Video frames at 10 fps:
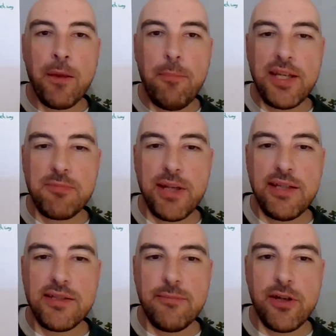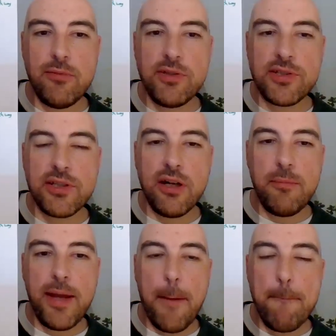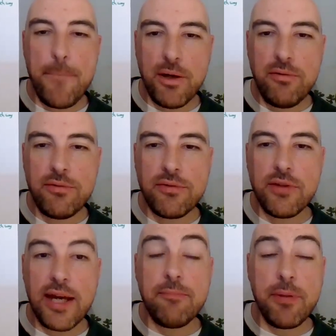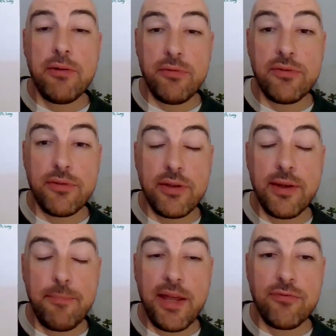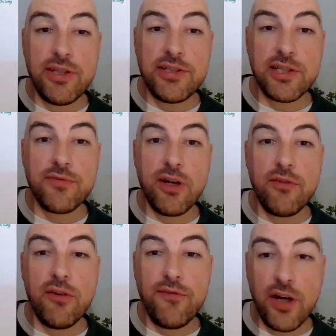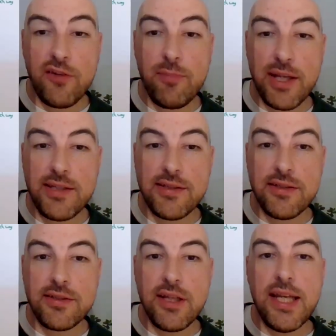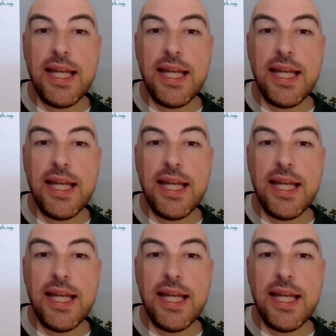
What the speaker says: Best place at the moment, Skybet and both Bet365 are 5 places.